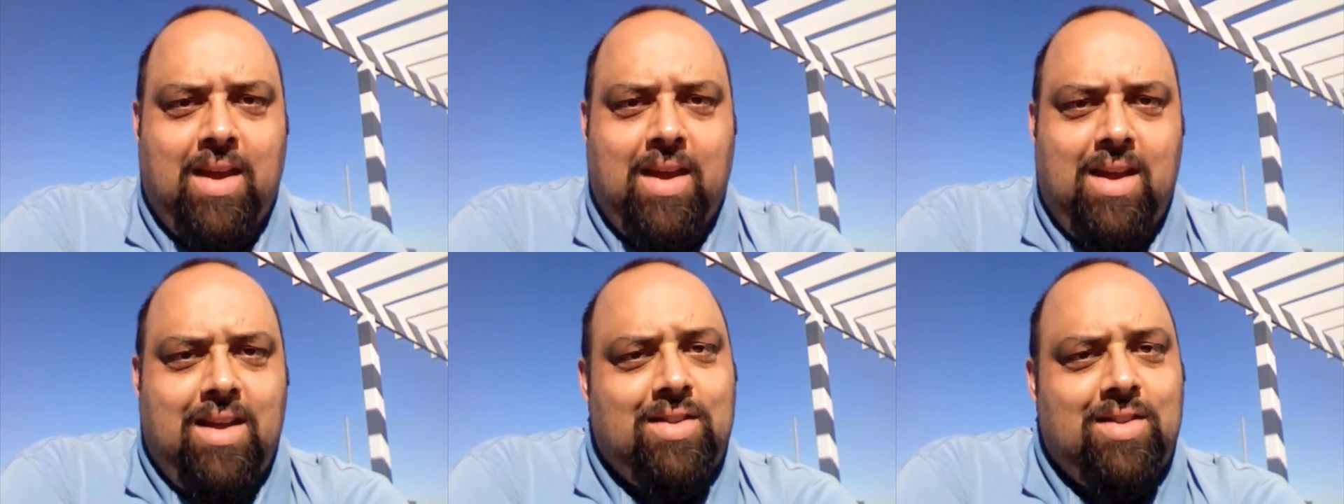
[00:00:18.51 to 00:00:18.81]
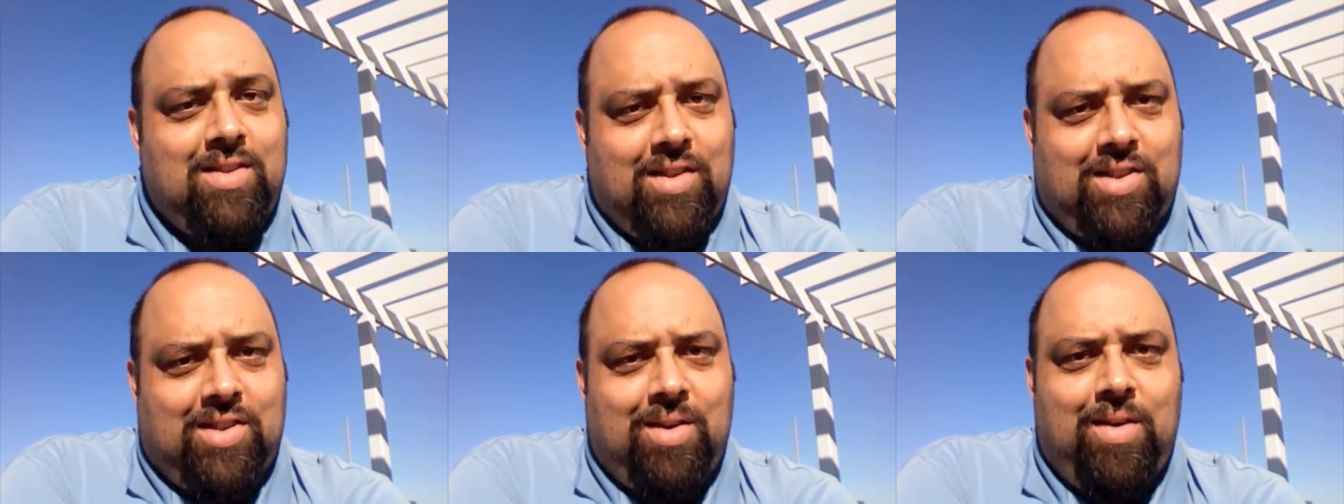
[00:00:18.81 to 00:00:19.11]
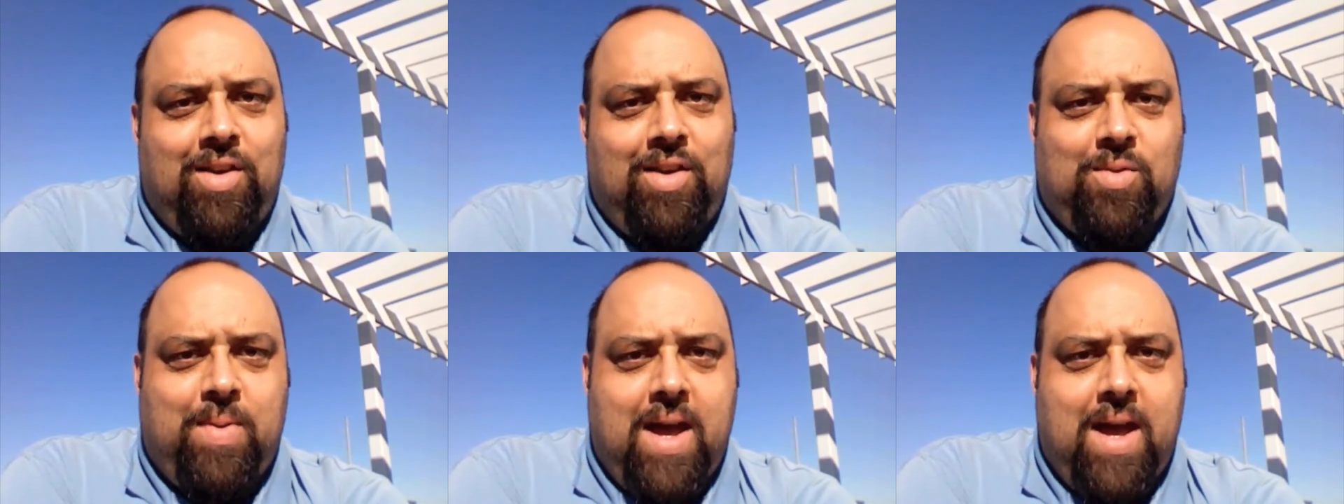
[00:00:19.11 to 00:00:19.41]
It's a
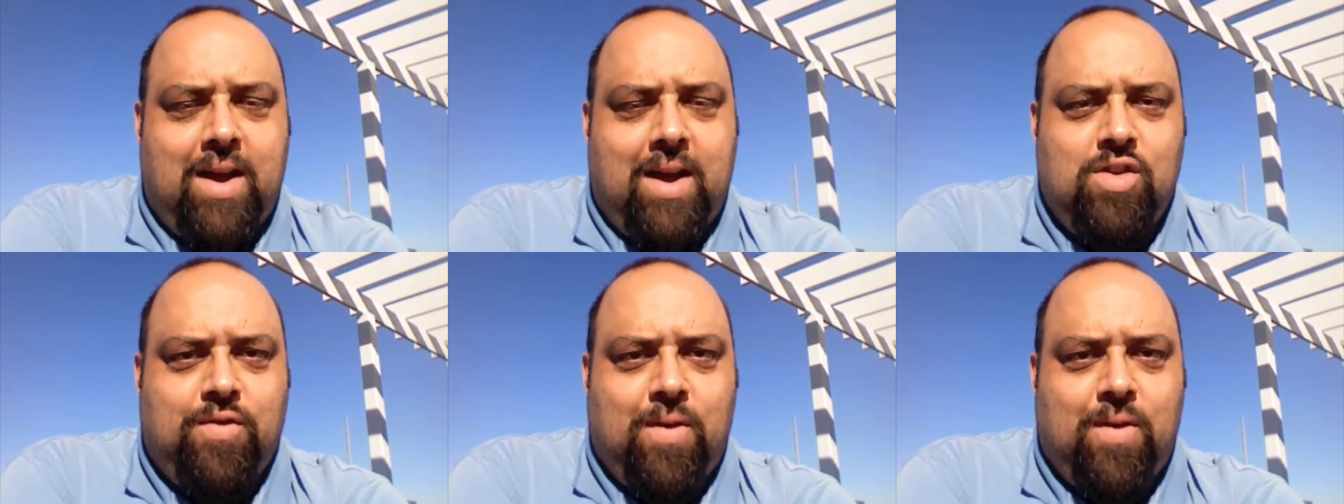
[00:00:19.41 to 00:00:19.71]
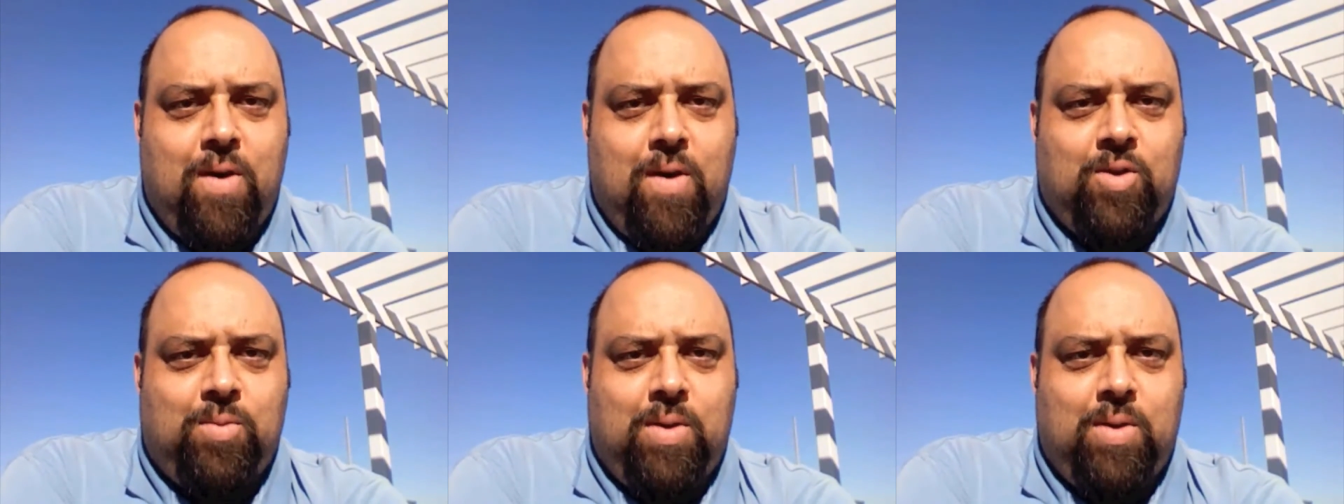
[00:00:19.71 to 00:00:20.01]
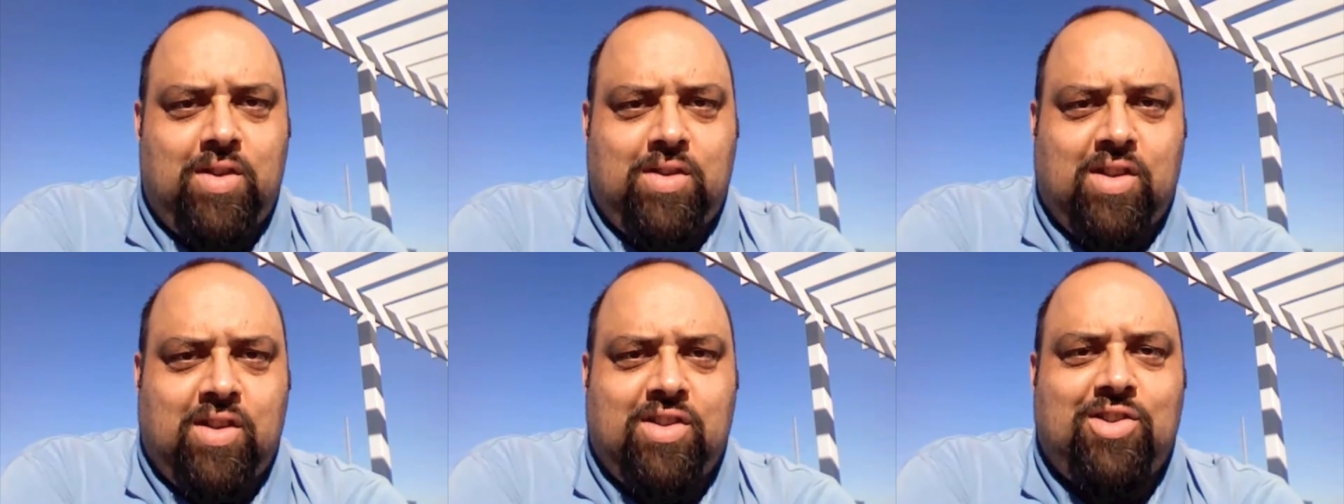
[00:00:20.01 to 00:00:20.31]
serious package, folks, but
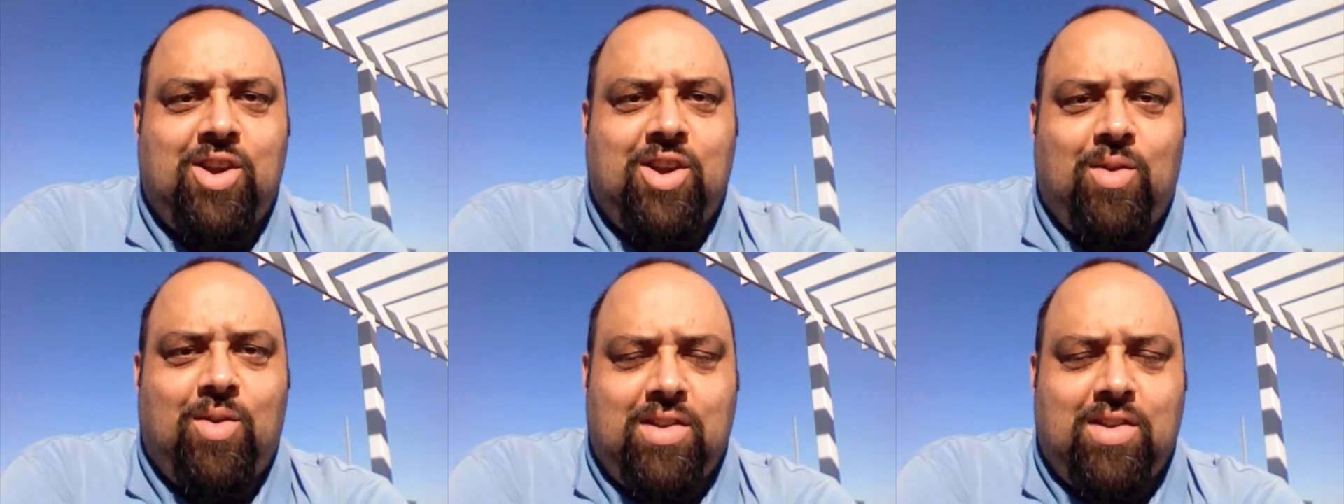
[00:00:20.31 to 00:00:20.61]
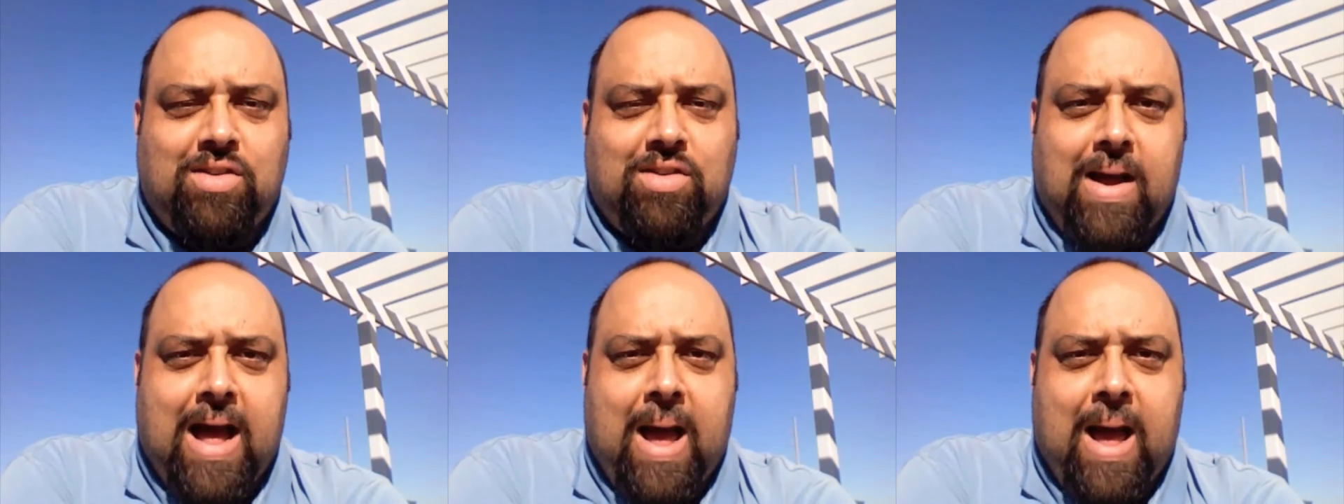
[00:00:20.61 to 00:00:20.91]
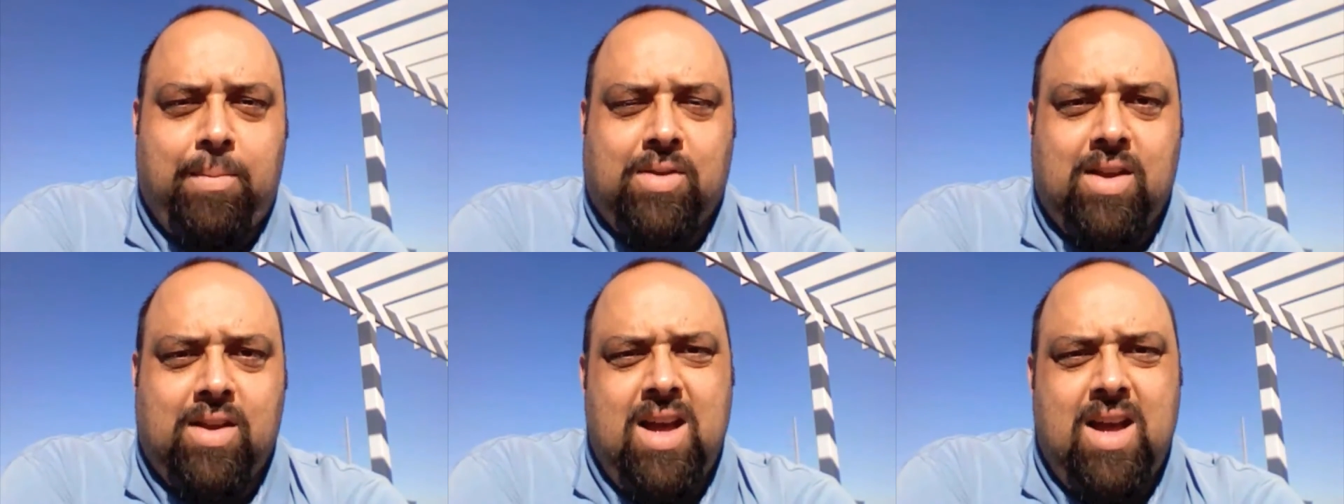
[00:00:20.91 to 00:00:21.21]
this is serious
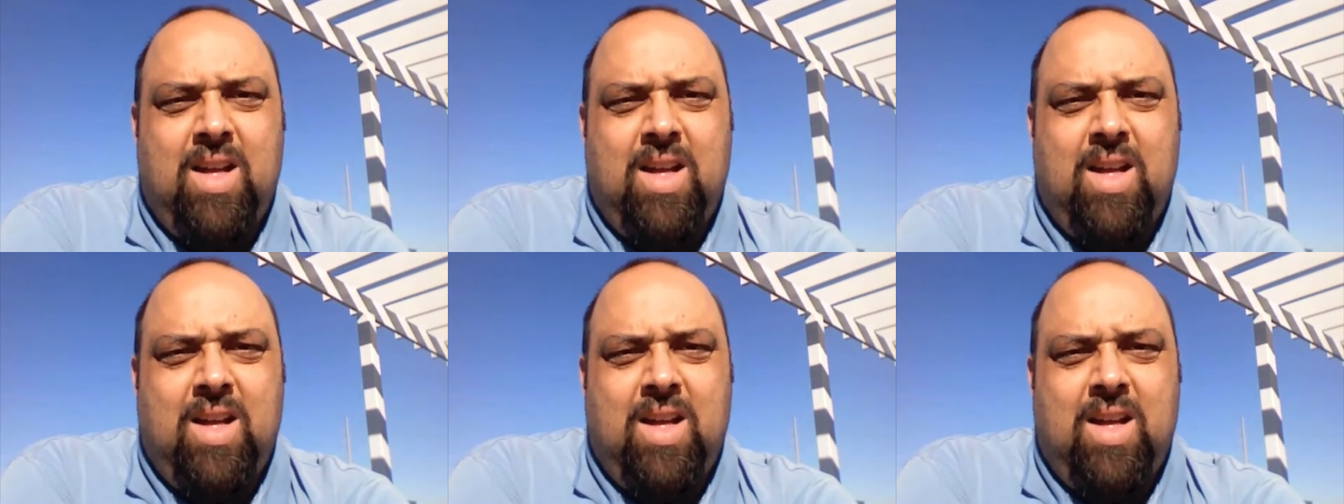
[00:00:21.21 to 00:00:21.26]
times.